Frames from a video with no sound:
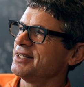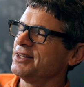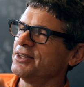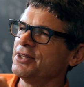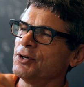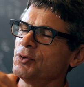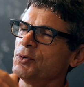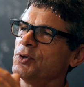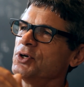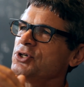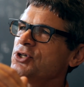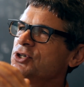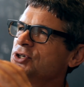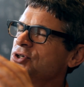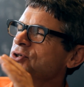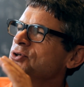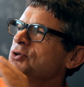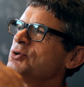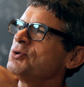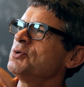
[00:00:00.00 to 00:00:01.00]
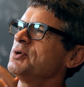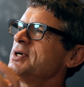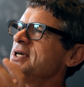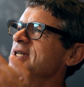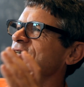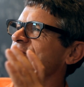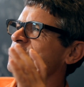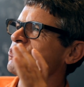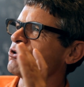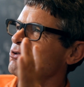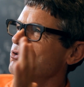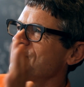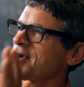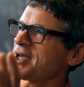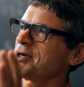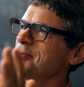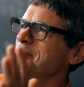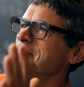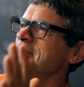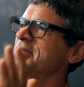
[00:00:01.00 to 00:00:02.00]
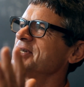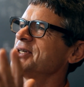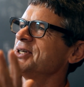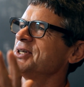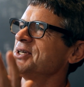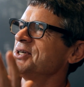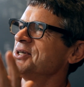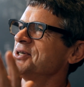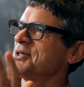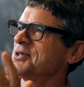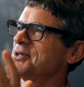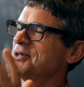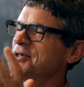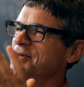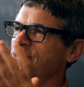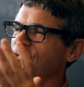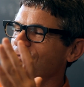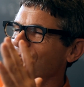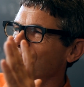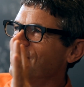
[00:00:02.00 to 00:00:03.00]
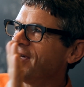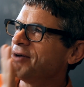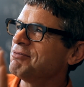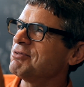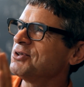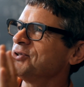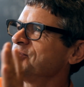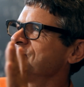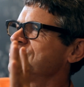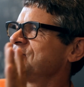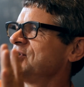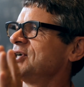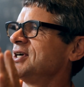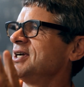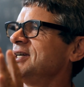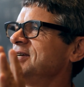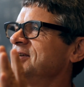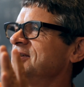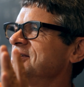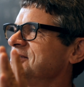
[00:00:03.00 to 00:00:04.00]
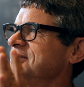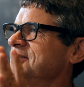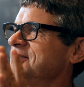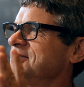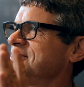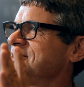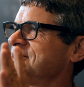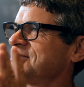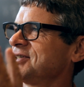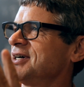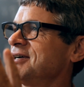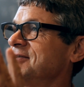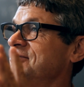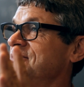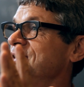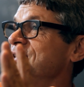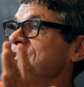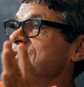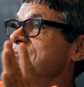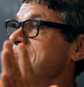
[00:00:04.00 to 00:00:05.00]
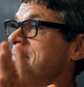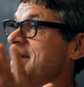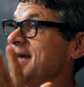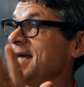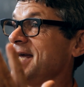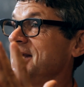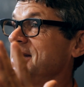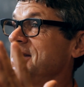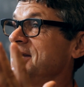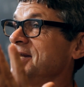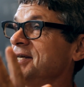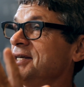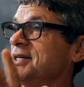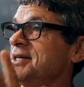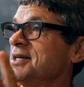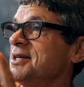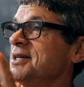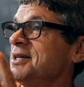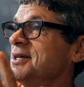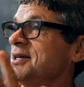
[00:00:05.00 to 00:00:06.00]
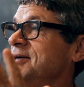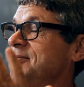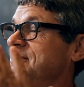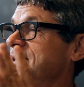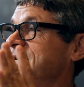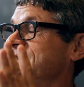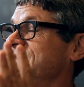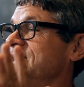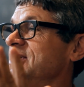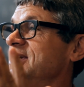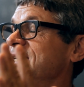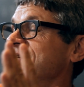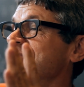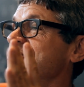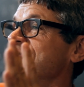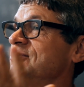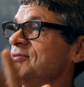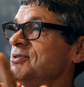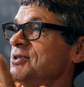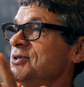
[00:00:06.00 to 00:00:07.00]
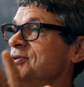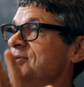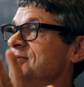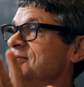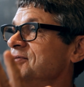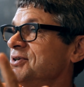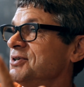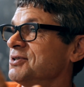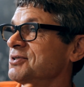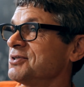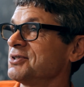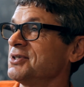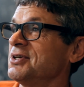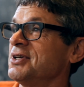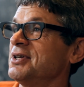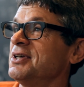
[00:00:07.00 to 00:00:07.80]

there were two incredibly revolutionary discoveries made about the nature of the universe